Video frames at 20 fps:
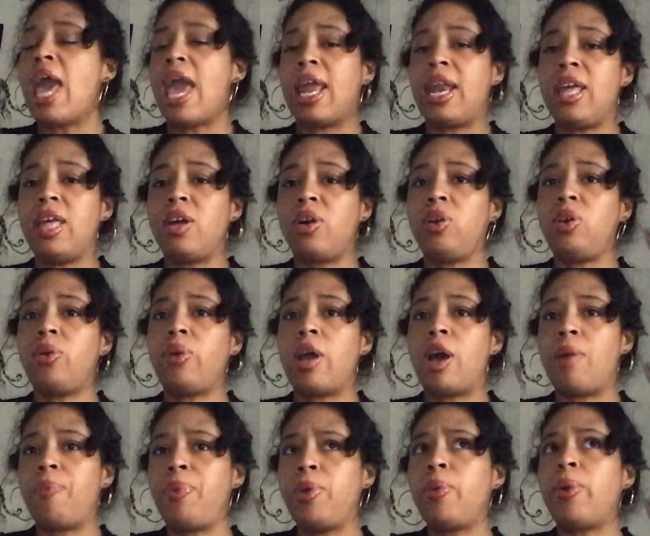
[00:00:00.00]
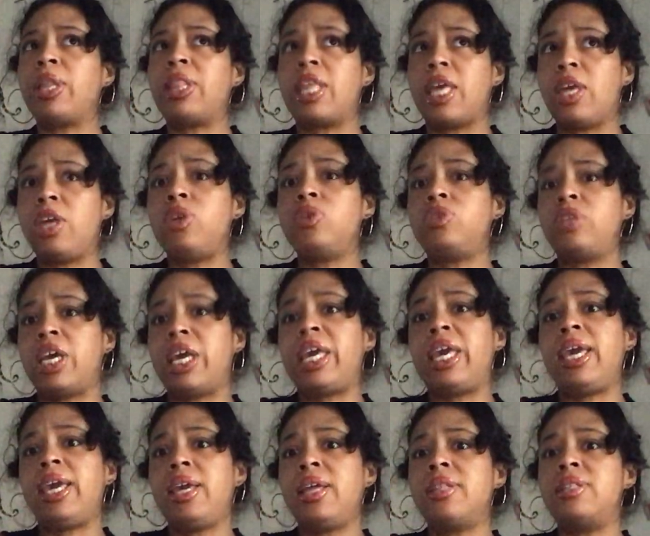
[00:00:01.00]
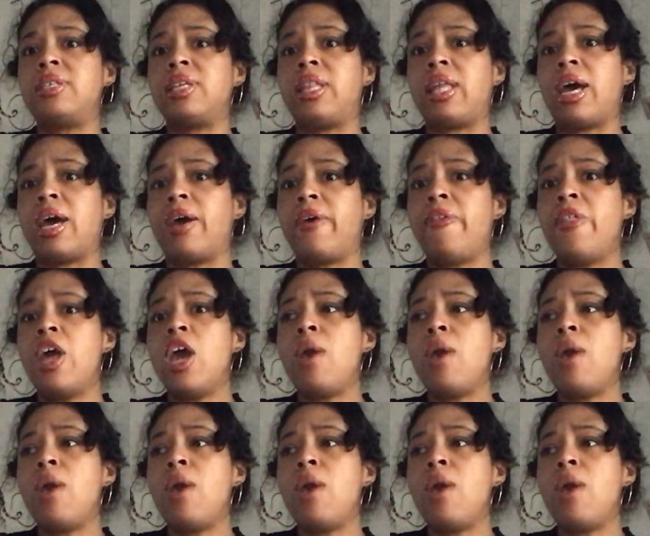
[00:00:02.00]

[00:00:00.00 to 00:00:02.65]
and heal you and help you, I think you take heed to that